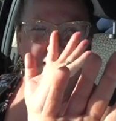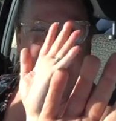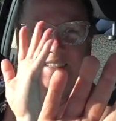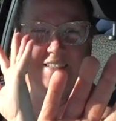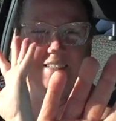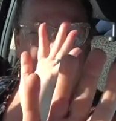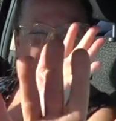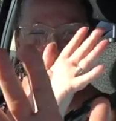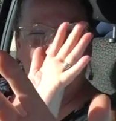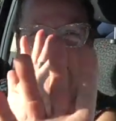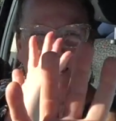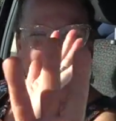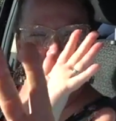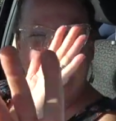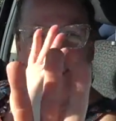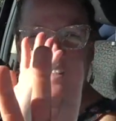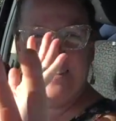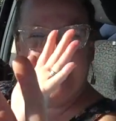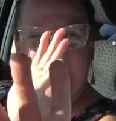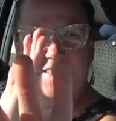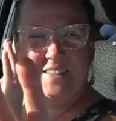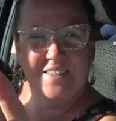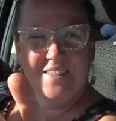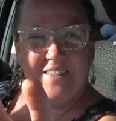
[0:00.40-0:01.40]

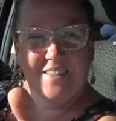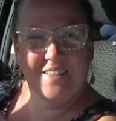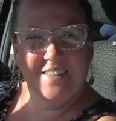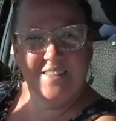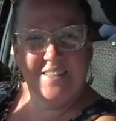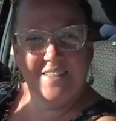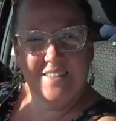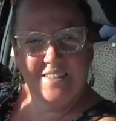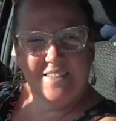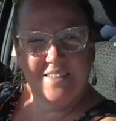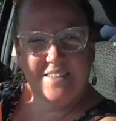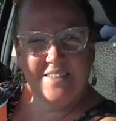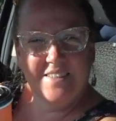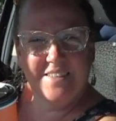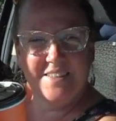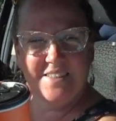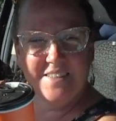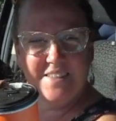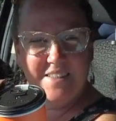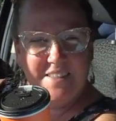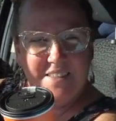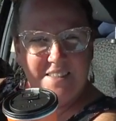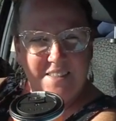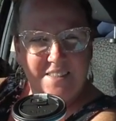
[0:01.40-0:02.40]

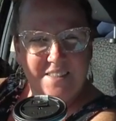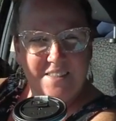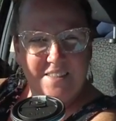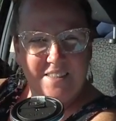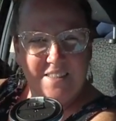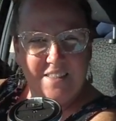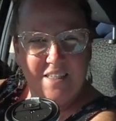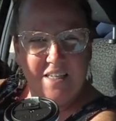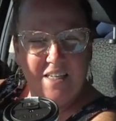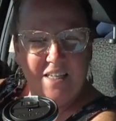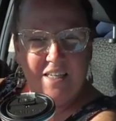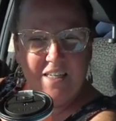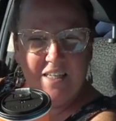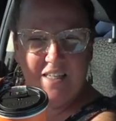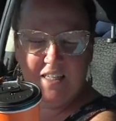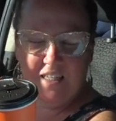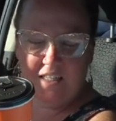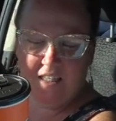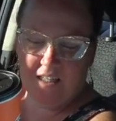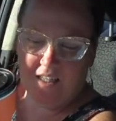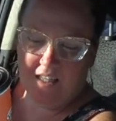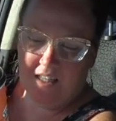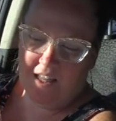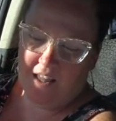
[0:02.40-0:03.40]

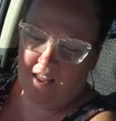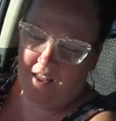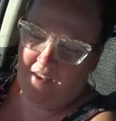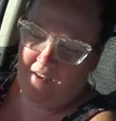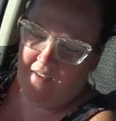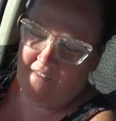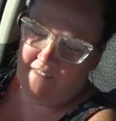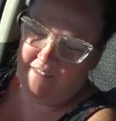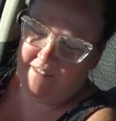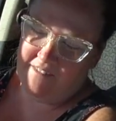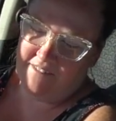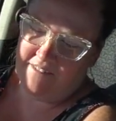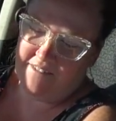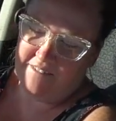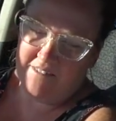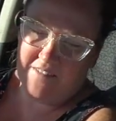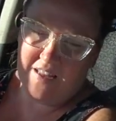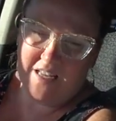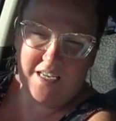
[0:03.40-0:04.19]
[no speech]